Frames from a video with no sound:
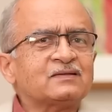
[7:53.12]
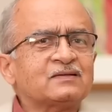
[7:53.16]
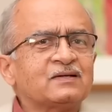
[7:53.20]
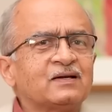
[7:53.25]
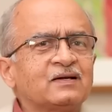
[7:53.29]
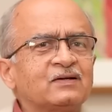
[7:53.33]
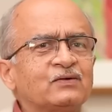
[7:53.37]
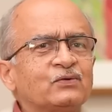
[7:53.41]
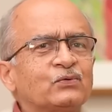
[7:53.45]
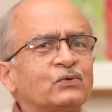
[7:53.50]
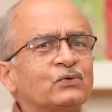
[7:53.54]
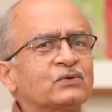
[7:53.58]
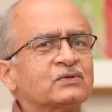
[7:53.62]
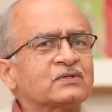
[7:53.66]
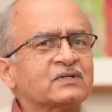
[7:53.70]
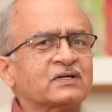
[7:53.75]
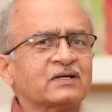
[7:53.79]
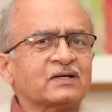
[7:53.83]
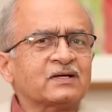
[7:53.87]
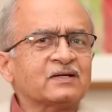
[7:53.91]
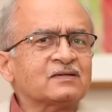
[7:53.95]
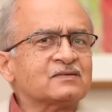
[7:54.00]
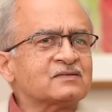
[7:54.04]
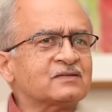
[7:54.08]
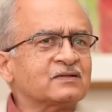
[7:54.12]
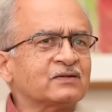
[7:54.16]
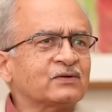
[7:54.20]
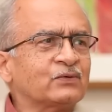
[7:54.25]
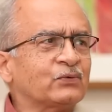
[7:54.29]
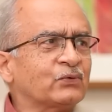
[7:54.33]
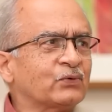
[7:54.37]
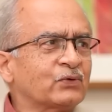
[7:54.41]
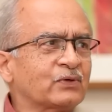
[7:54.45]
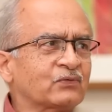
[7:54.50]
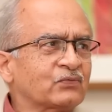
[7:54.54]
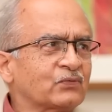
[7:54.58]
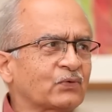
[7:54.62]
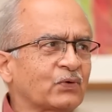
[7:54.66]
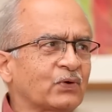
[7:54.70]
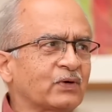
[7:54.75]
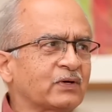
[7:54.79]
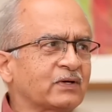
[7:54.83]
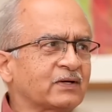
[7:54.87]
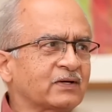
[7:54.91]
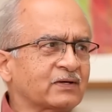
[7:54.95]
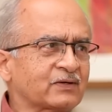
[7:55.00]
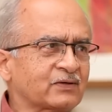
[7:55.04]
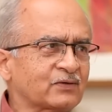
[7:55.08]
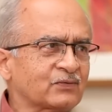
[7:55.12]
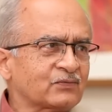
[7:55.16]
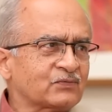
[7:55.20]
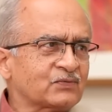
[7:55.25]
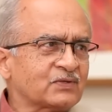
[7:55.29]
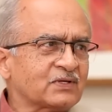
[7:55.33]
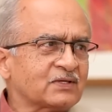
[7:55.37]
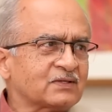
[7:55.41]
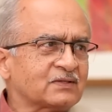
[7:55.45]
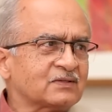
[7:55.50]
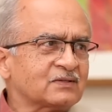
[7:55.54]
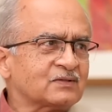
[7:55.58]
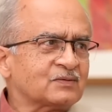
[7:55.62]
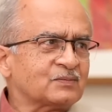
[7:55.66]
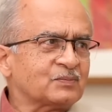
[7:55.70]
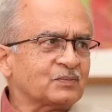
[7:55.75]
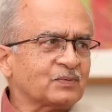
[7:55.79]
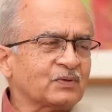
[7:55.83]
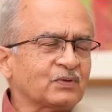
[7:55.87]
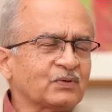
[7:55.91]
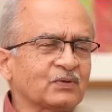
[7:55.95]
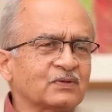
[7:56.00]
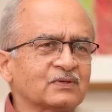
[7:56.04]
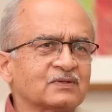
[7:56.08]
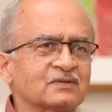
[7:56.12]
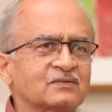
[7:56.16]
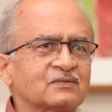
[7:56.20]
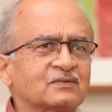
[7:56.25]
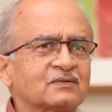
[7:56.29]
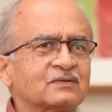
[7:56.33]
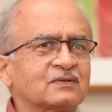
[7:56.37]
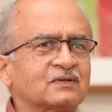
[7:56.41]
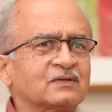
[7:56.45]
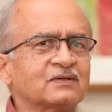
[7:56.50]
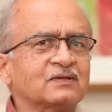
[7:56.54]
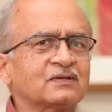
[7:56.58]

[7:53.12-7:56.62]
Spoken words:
done goes against the code of conduct of judges, because